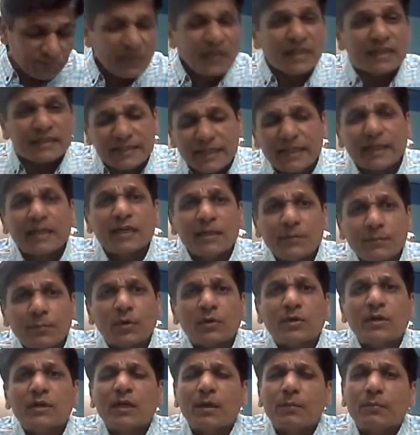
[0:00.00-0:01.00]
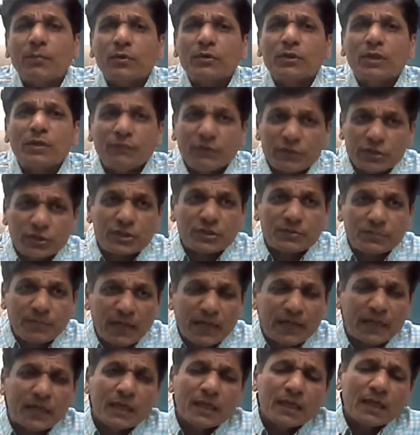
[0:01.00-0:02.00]
Second important component, which is
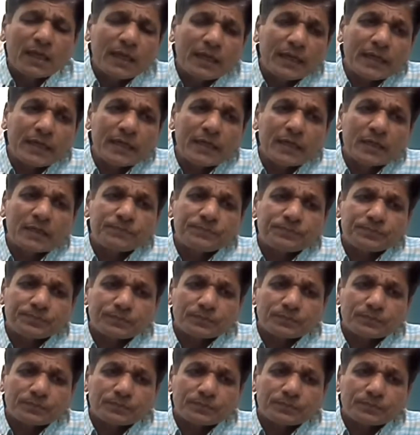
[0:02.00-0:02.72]
my, again,